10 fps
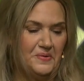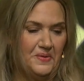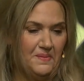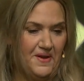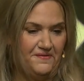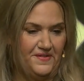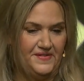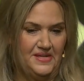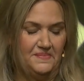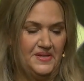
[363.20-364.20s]
are only about
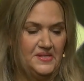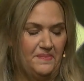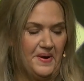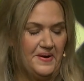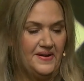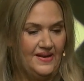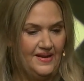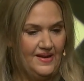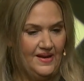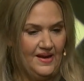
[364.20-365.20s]
15 months apart.
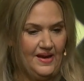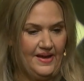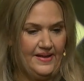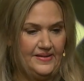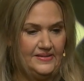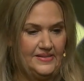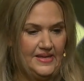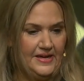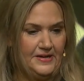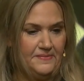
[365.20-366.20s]
And
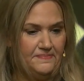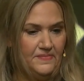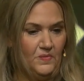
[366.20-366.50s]
um,